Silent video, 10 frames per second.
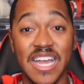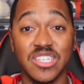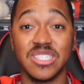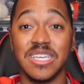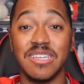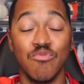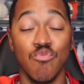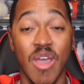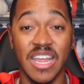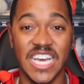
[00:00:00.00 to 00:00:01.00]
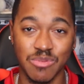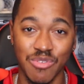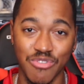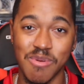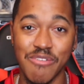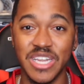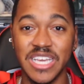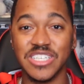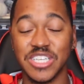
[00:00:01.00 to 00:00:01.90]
actually recognize me from my videos.